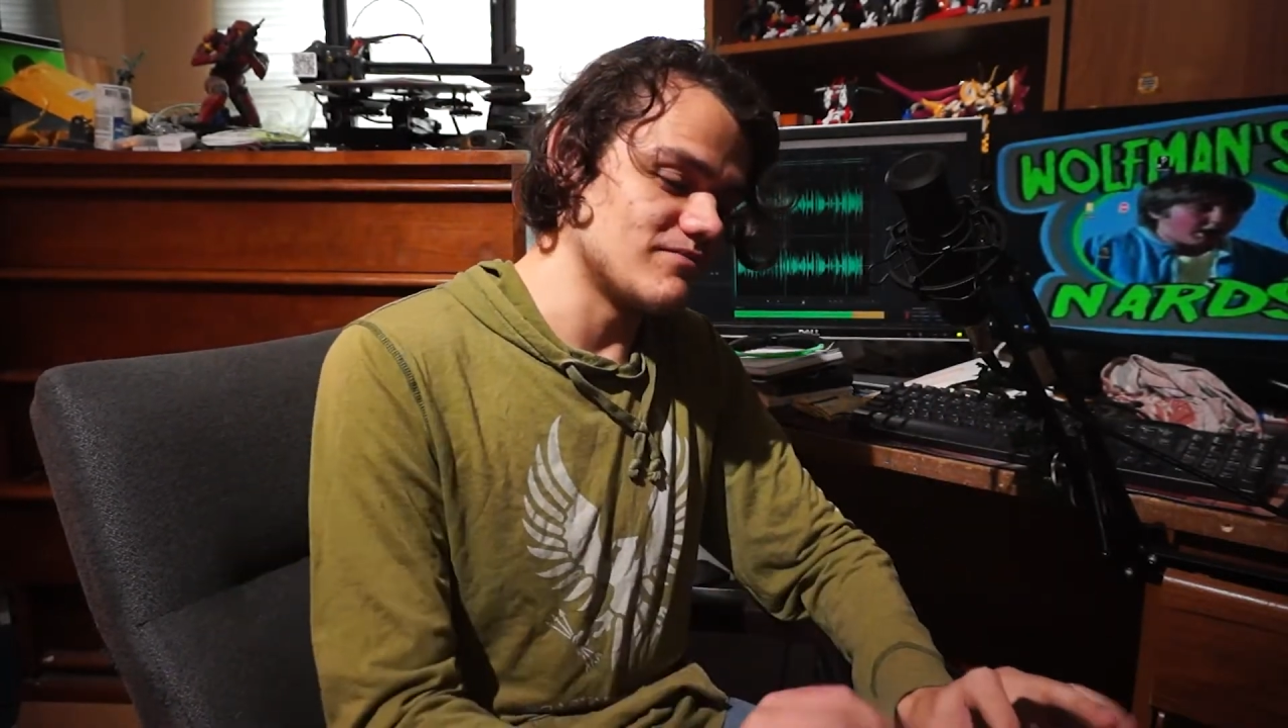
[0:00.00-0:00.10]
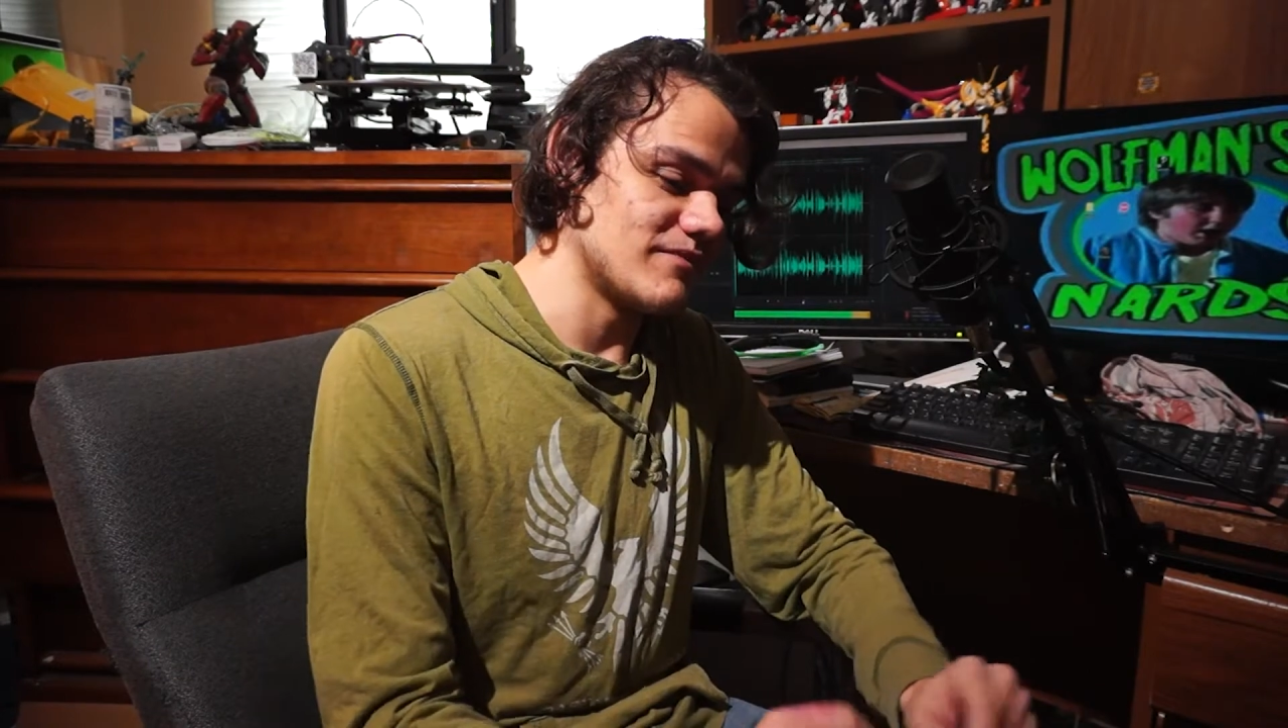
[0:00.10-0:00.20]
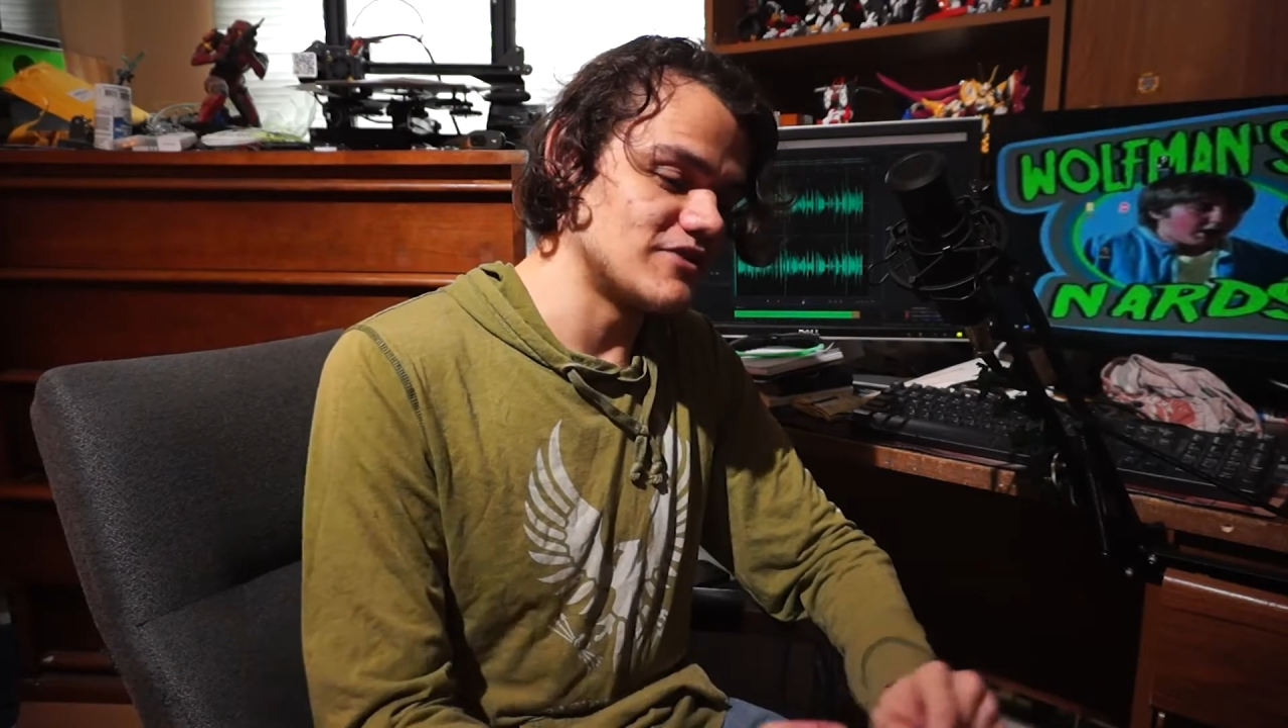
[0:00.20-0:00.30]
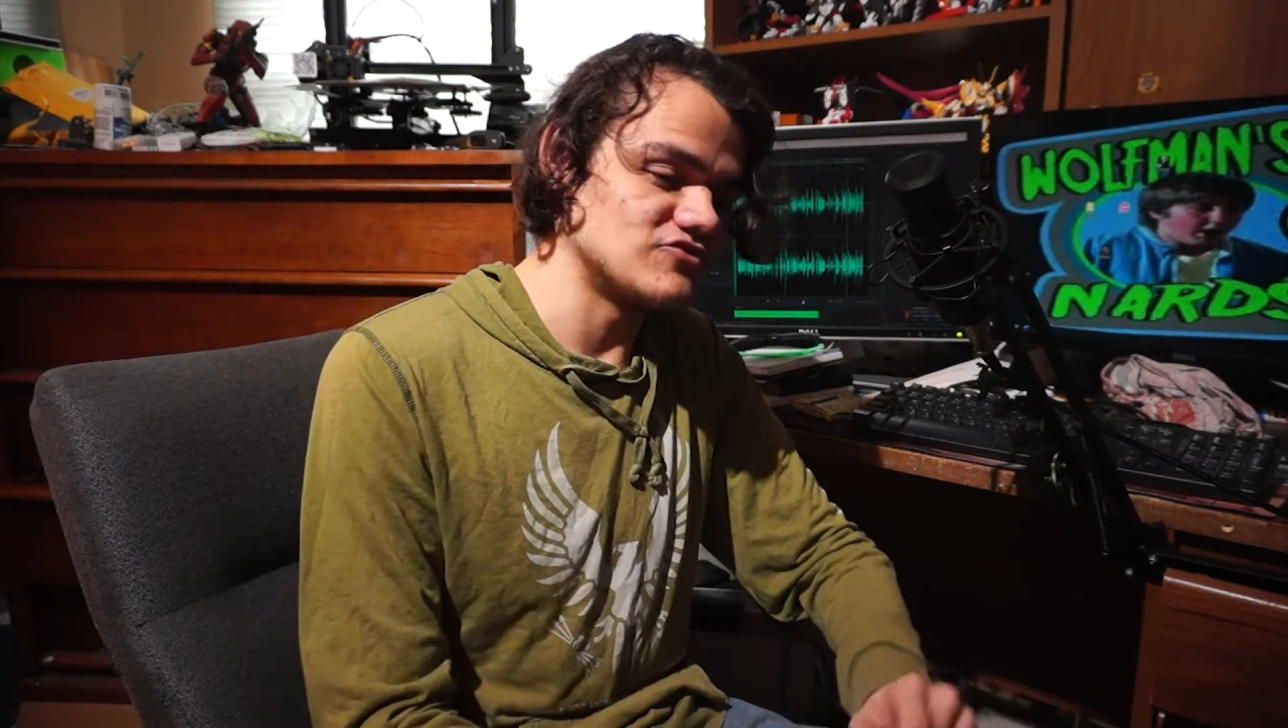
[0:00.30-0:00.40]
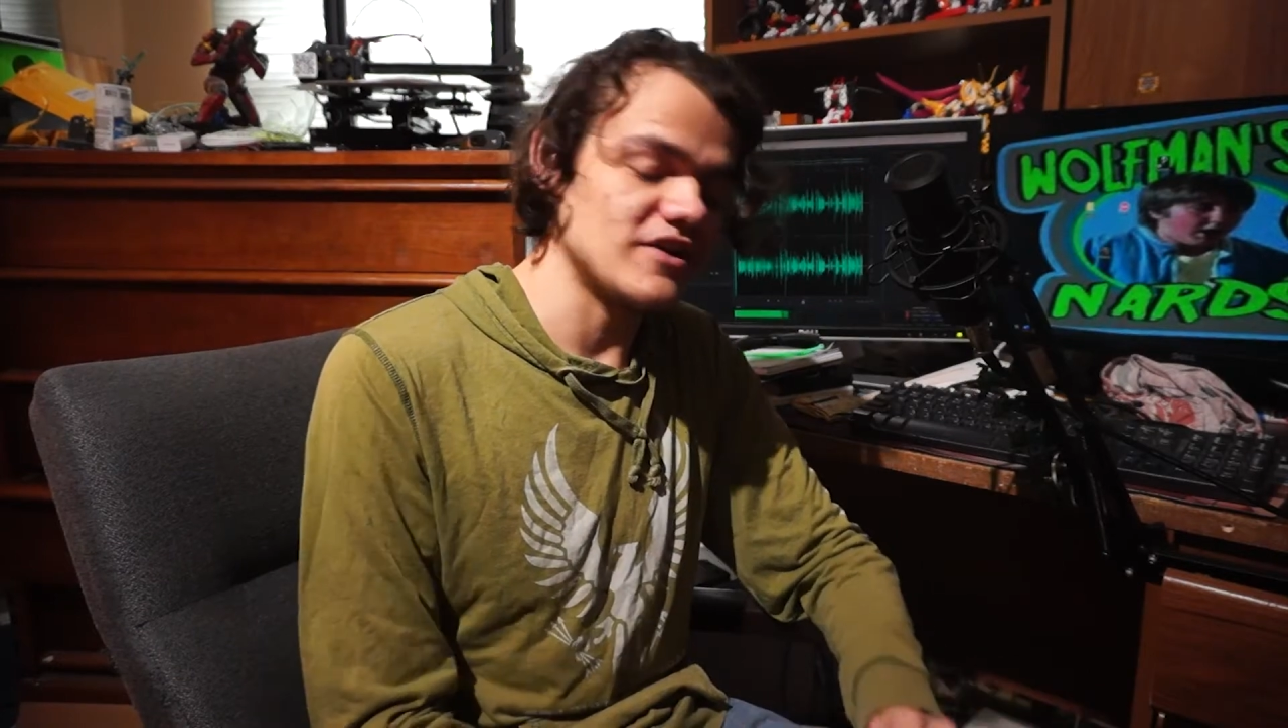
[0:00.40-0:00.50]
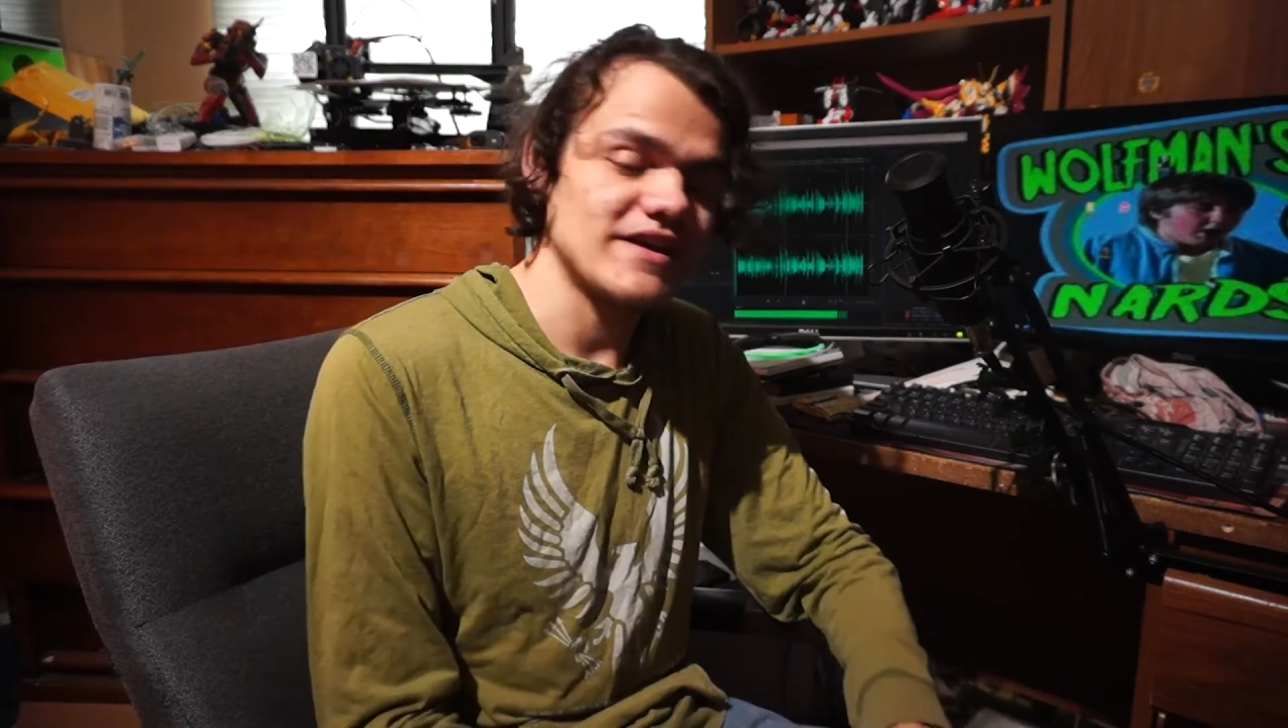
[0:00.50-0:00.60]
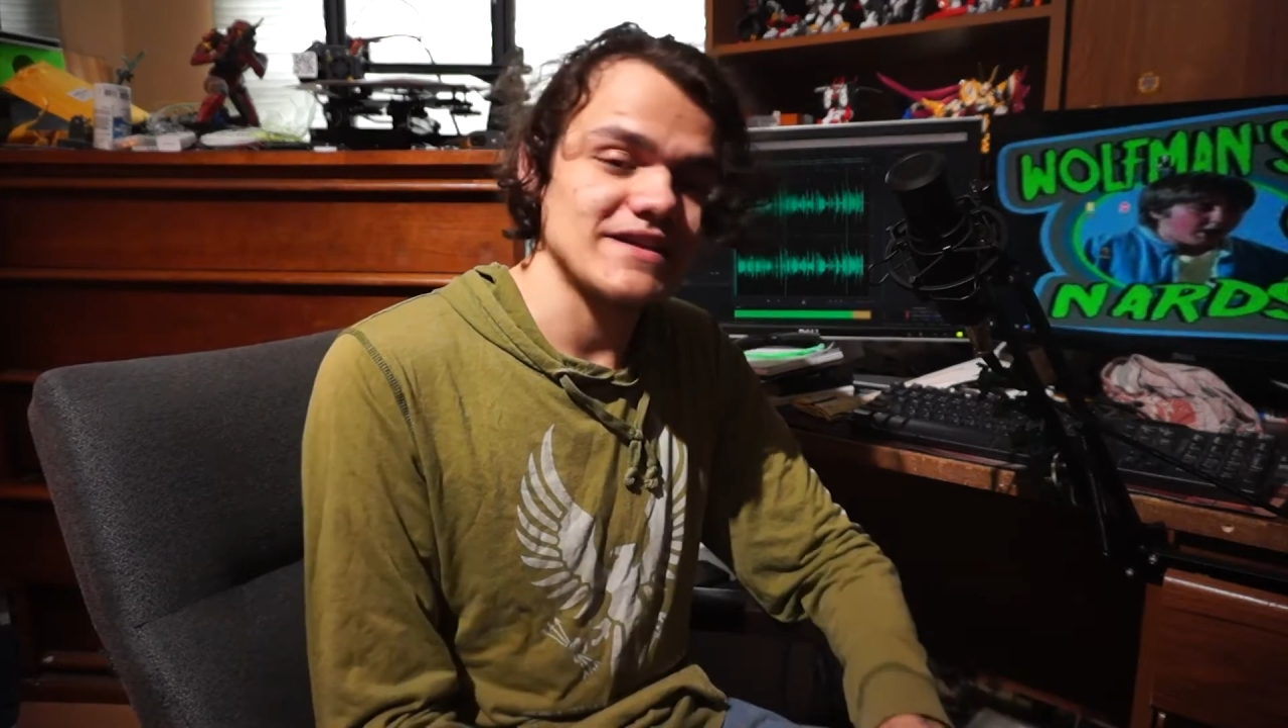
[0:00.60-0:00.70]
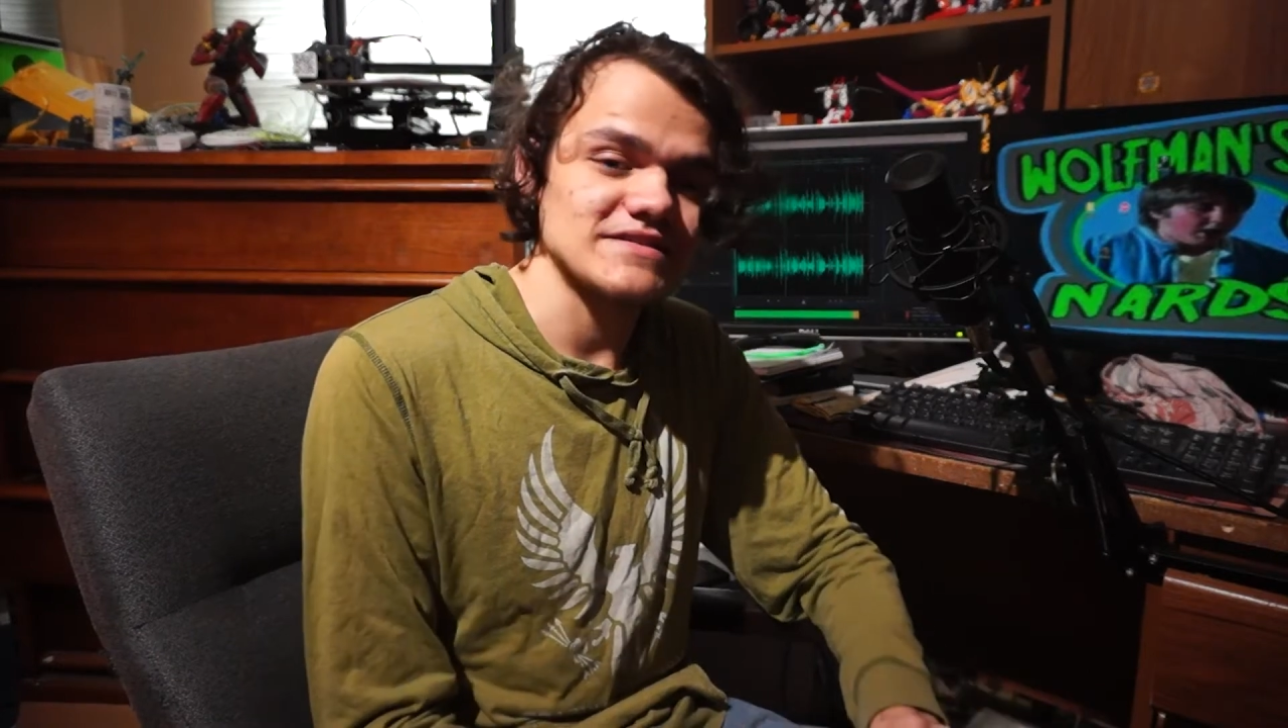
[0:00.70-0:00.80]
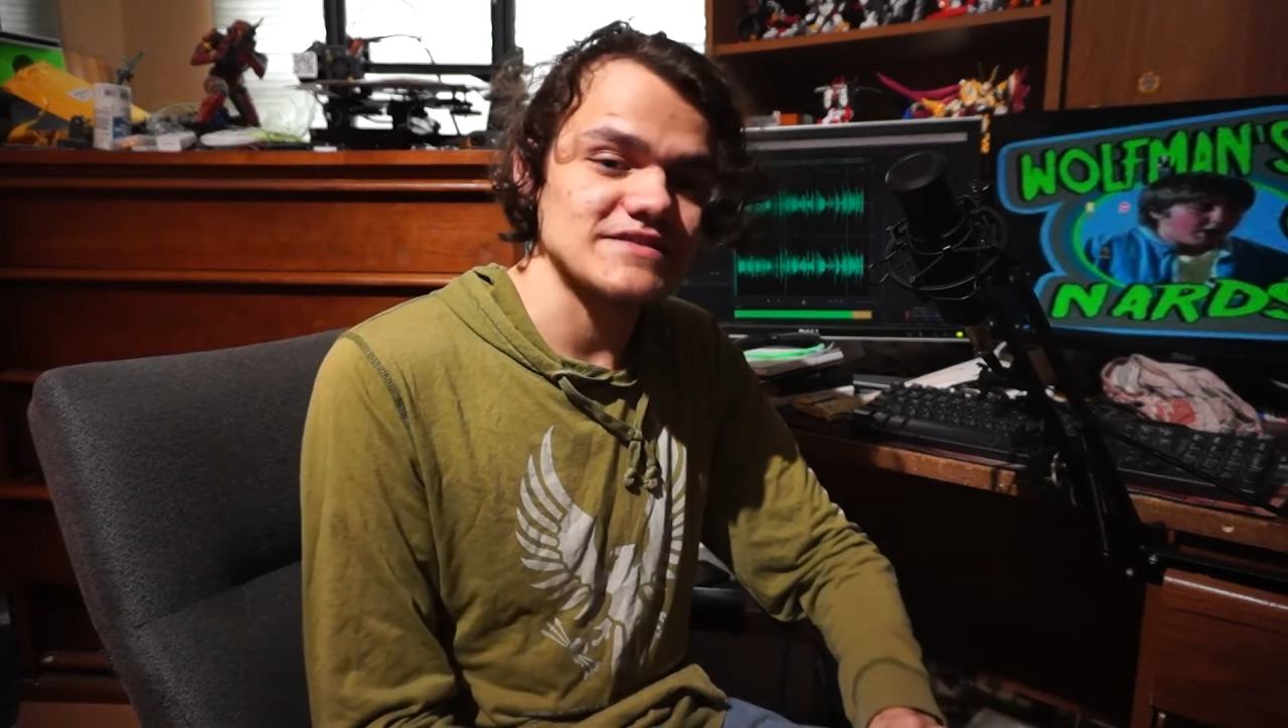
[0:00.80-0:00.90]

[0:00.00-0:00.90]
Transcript: my drawing as